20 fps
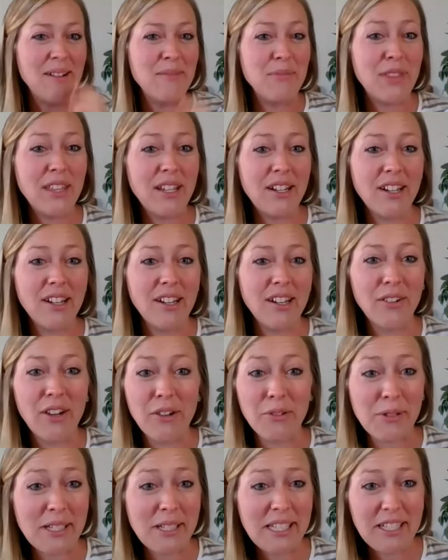they're a
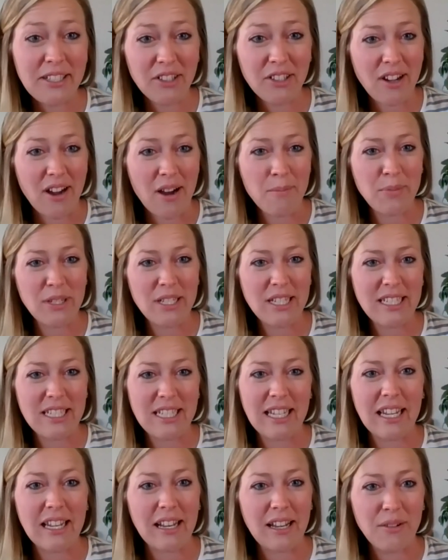really good company to
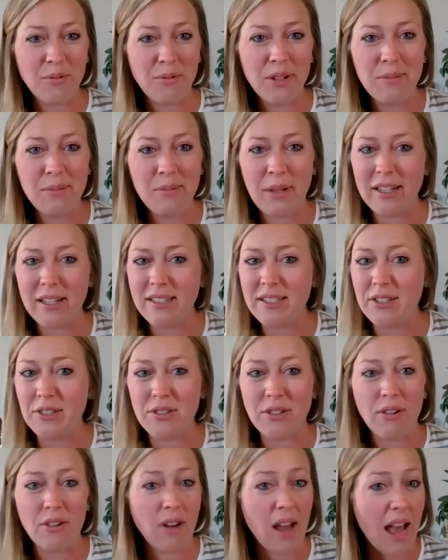get in with because you
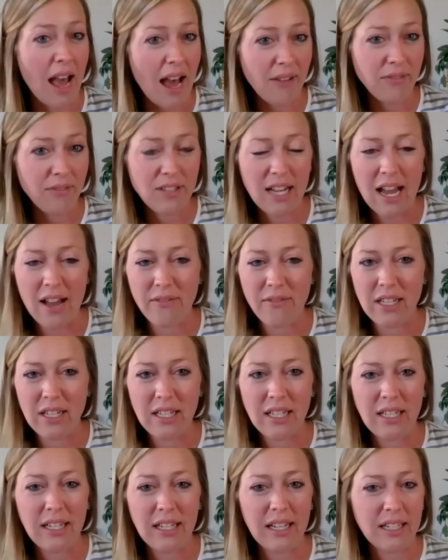don't have to have
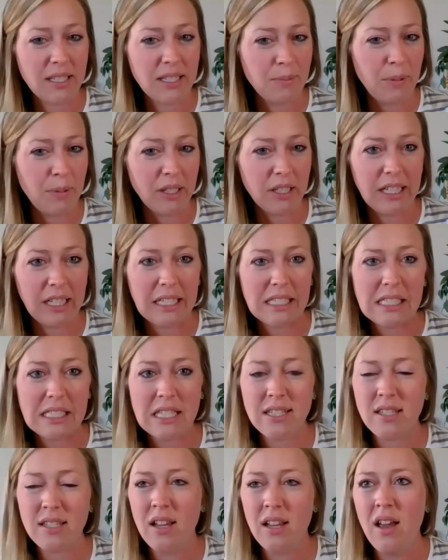any
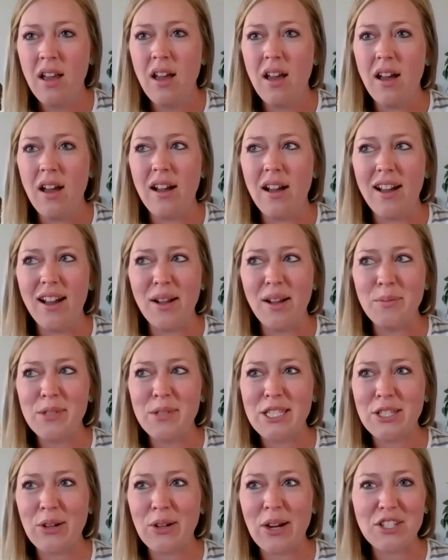experience.
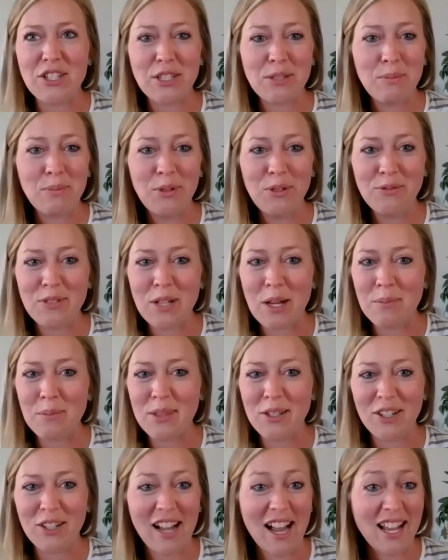So I just moved up
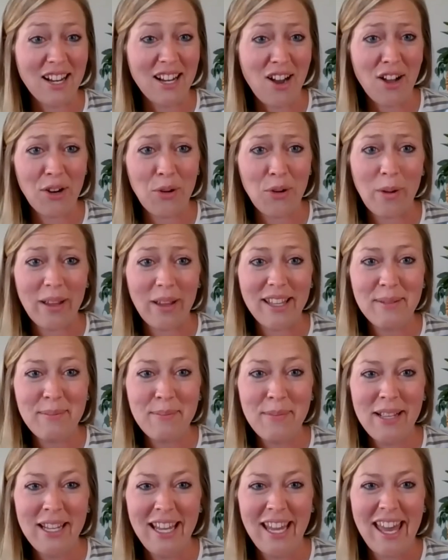there kind of on a whim
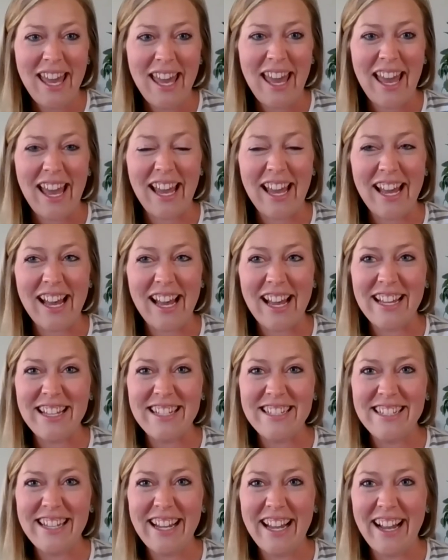
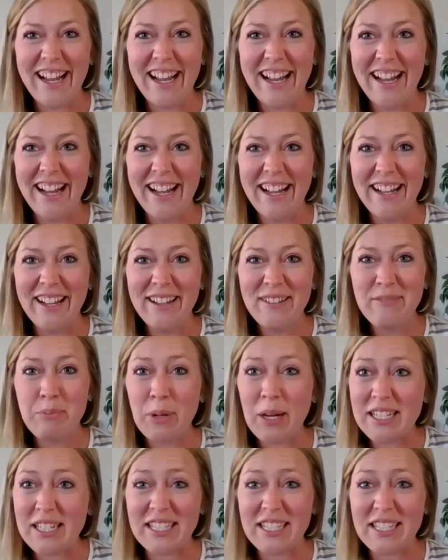and prayed to